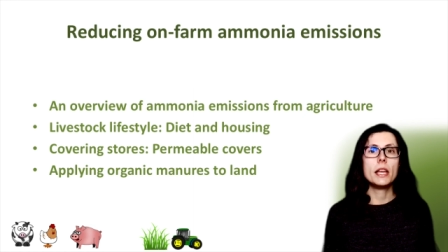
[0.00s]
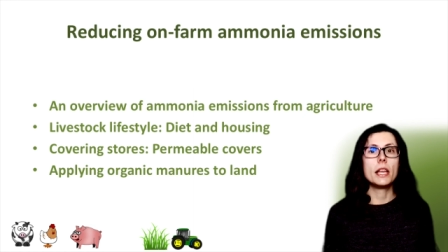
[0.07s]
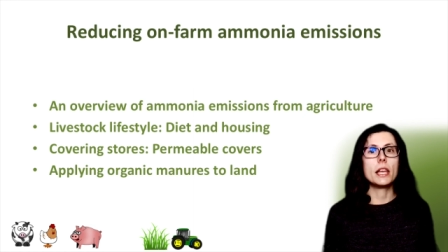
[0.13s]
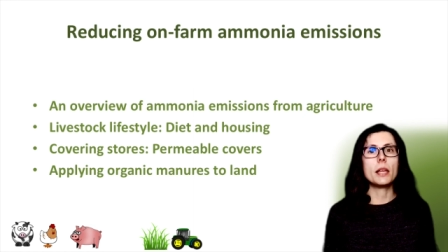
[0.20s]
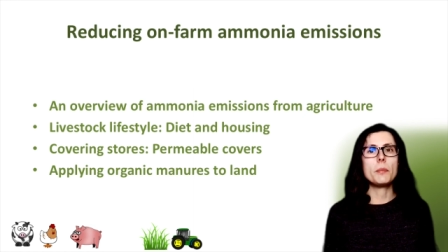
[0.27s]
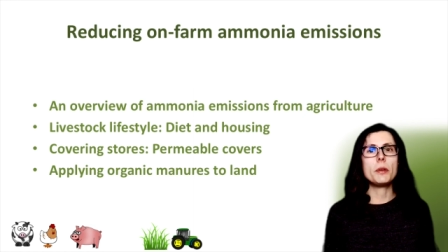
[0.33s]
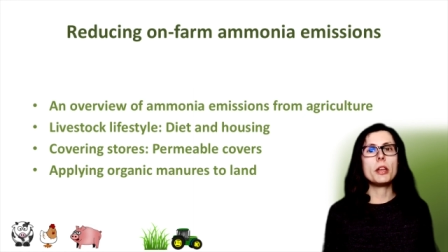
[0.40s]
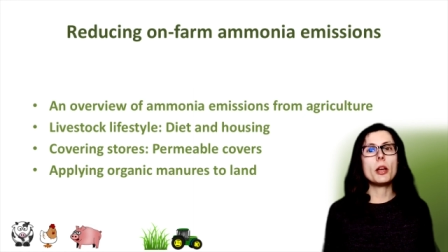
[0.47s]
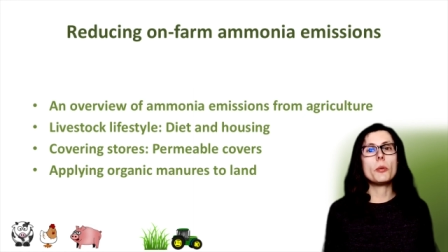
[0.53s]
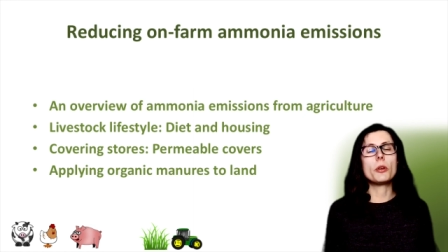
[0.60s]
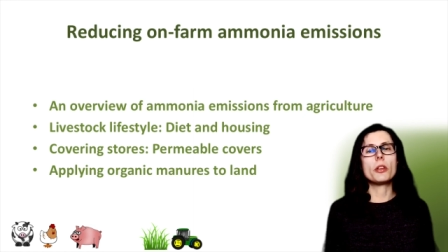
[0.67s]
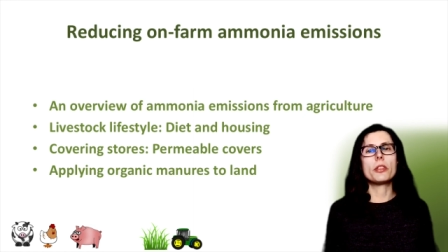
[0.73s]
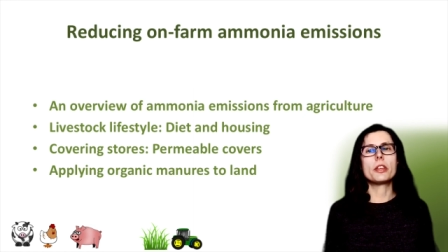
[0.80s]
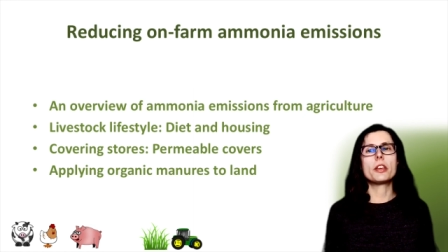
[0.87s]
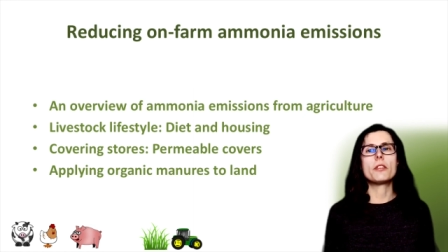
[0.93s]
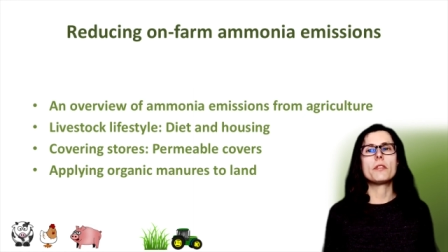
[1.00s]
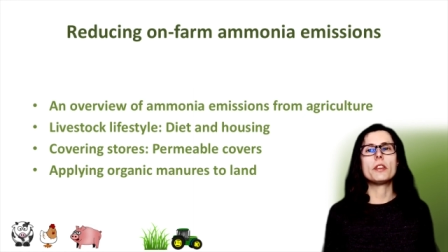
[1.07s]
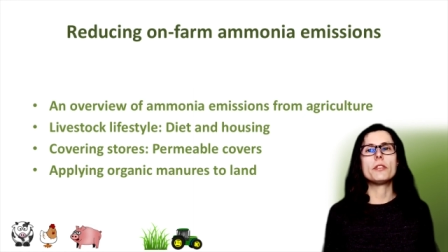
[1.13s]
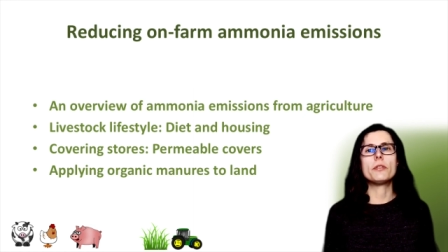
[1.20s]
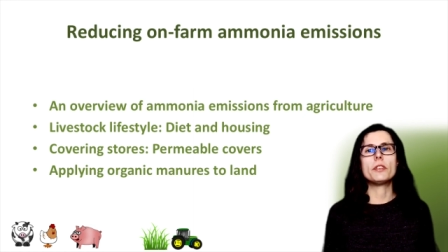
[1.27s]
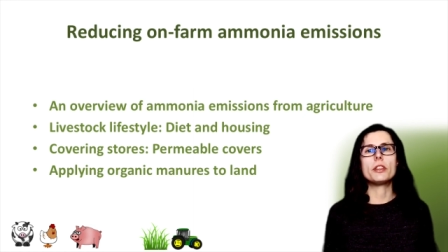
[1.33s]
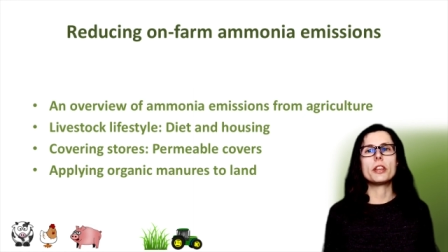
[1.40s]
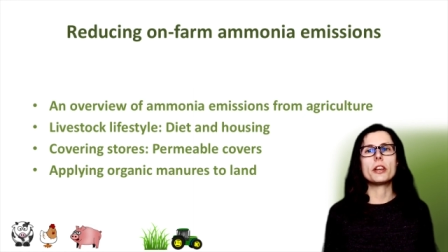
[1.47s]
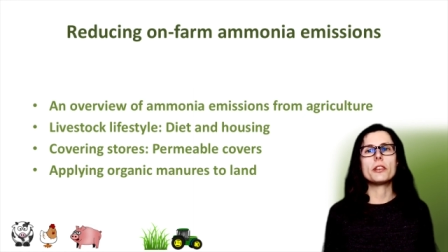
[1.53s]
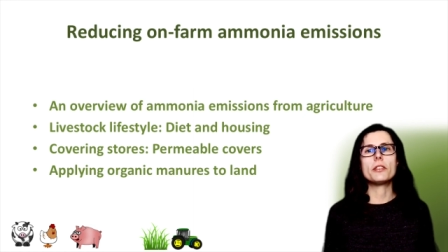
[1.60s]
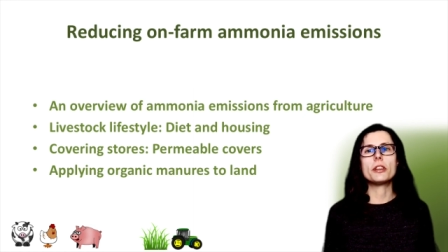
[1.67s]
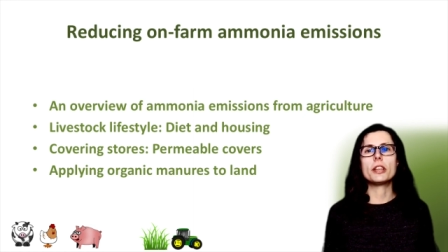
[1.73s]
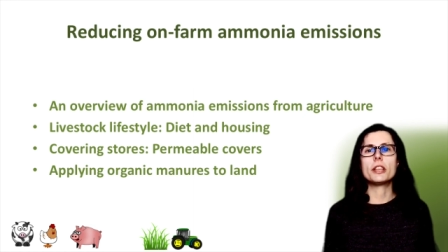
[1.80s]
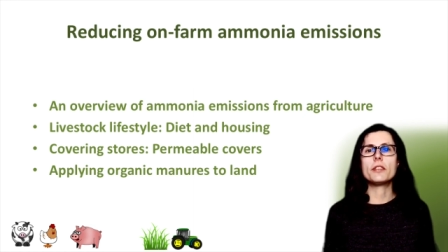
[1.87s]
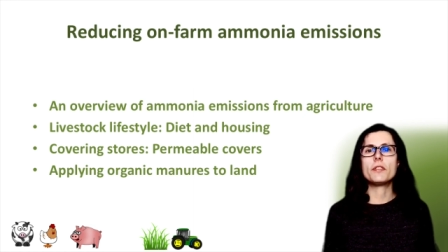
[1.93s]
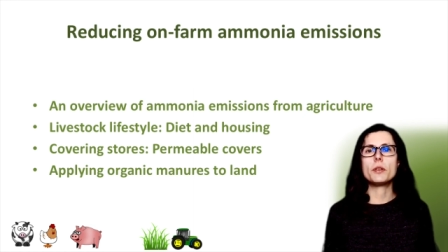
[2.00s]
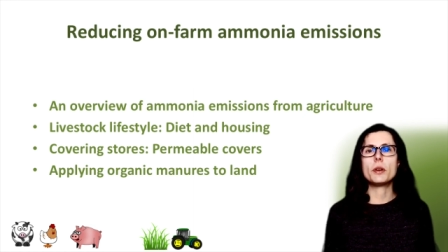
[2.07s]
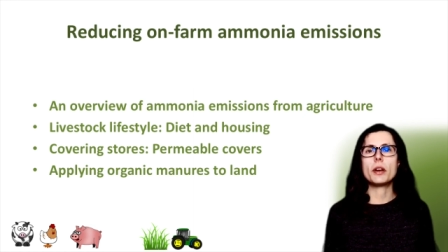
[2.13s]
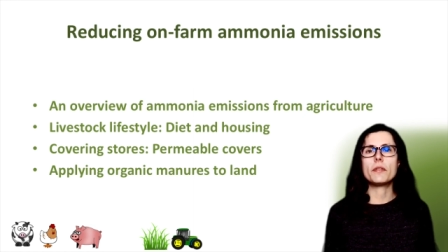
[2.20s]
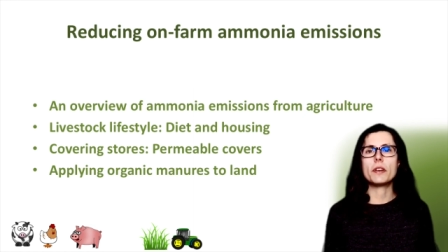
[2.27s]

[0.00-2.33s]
Let me know what you think of this video and if you have